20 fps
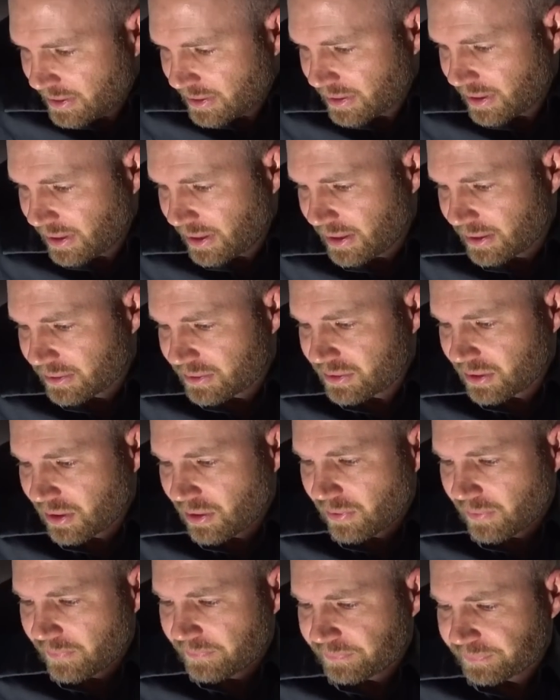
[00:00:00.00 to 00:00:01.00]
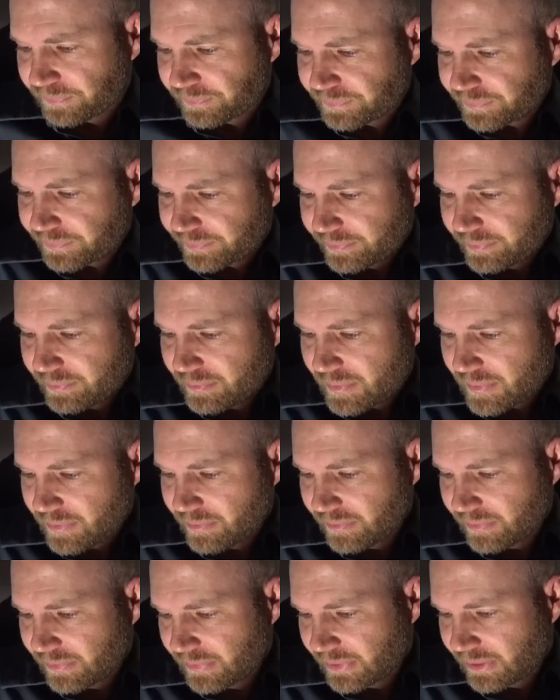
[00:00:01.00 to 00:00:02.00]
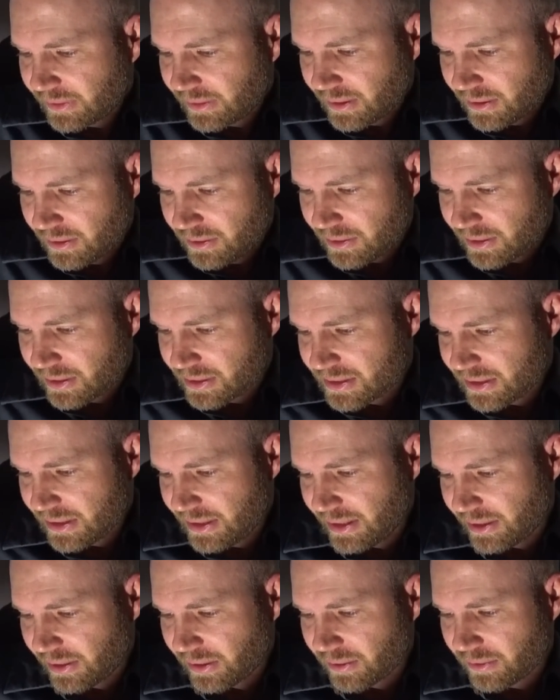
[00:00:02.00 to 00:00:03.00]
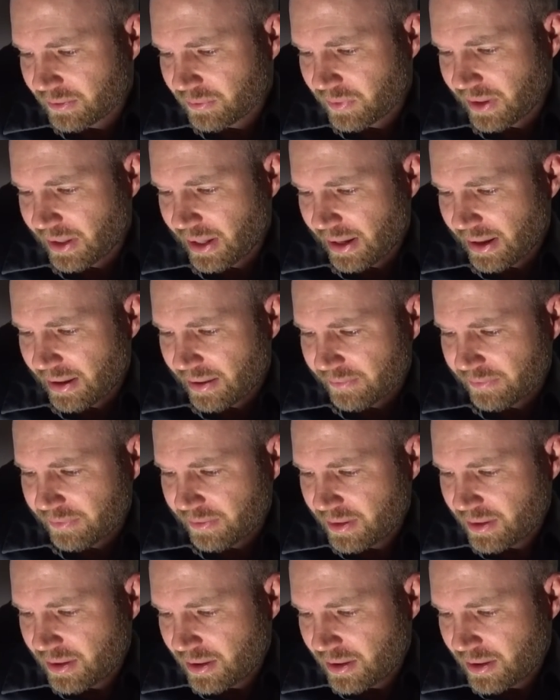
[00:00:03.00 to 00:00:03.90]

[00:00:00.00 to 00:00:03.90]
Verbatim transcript: Okay, so you can see here we have